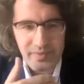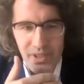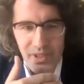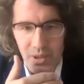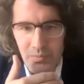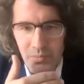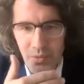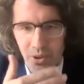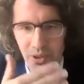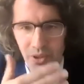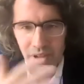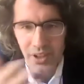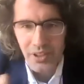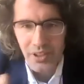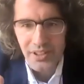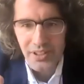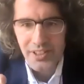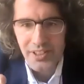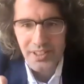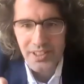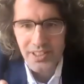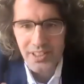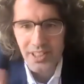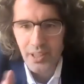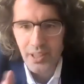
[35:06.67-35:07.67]

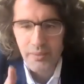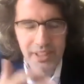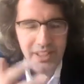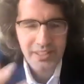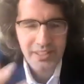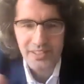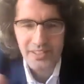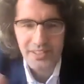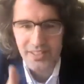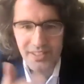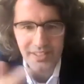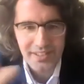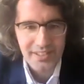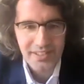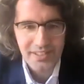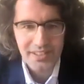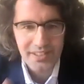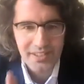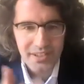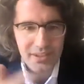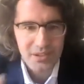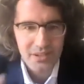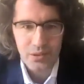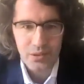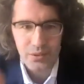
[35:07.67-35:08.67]
Modernity, I mean, this is
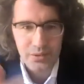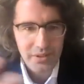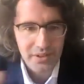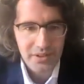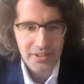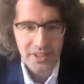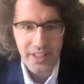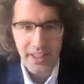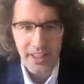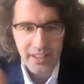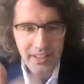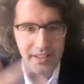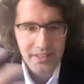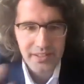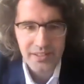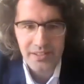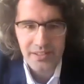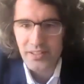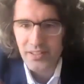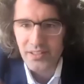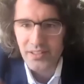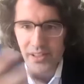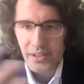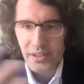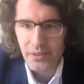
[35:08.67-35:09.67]
Sloterdijk, this
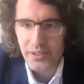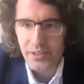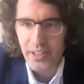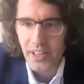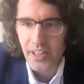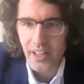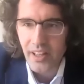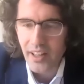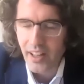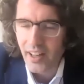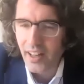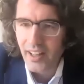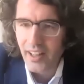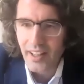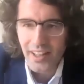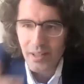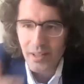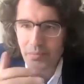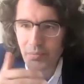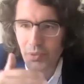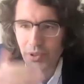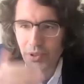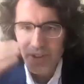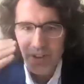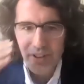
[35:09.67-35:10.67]
is Lyotard.
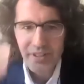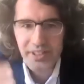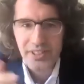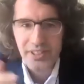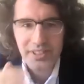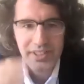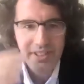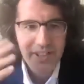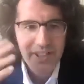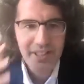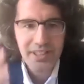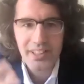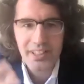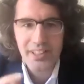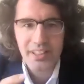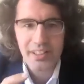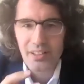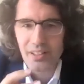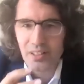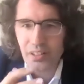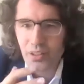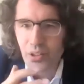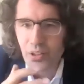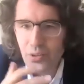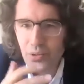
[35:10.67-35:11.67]
Modernity
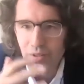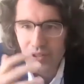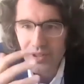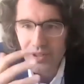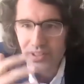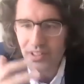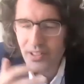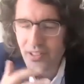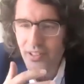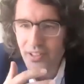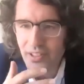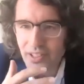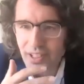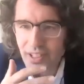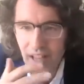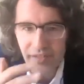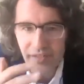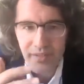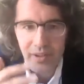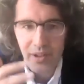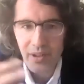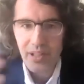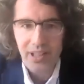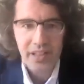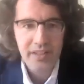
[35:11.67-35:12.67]
could
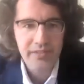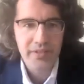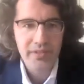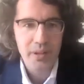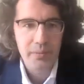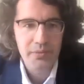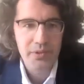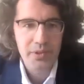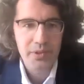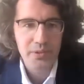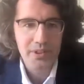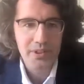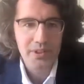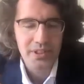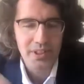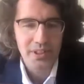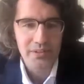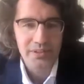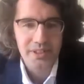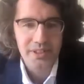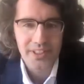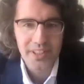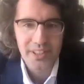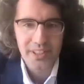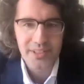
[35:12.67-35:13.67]
never live up to its own
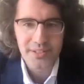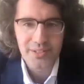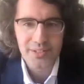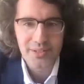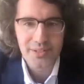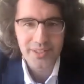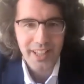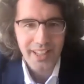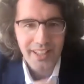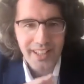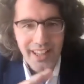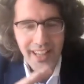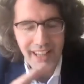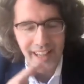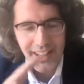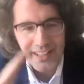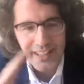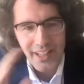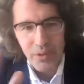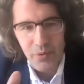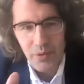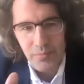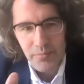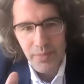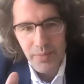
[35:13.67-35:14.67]
standards. So that
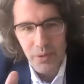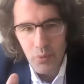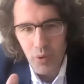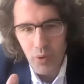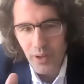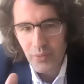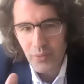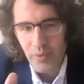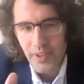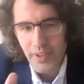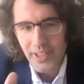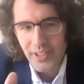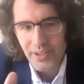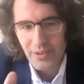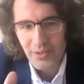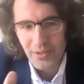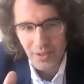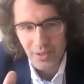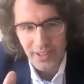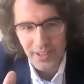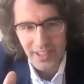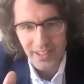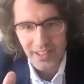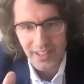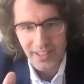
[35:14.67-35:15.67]
would be one way to
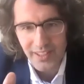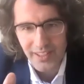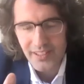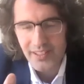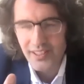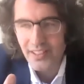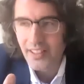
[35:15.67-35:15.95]
look at it.